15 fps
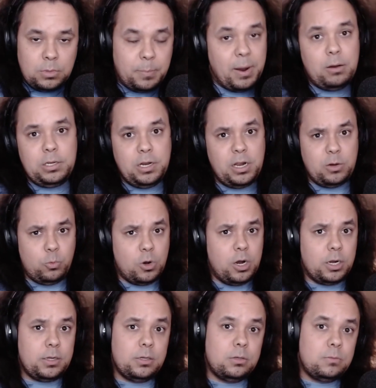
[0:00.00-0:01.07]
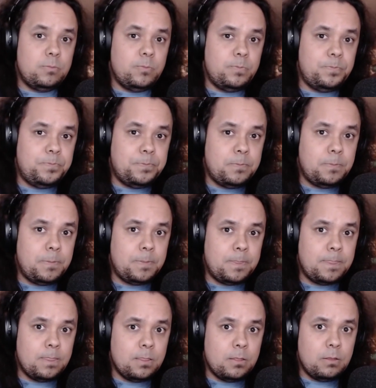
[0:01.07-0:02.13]
Apparently not at work.
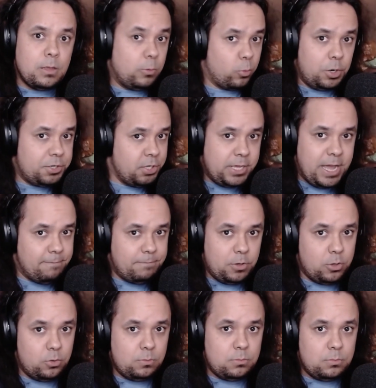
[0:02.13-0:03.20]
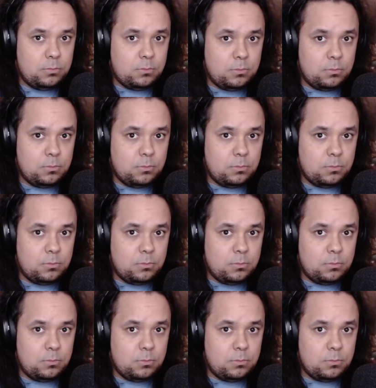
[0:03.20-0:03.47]
At work, you can't vote.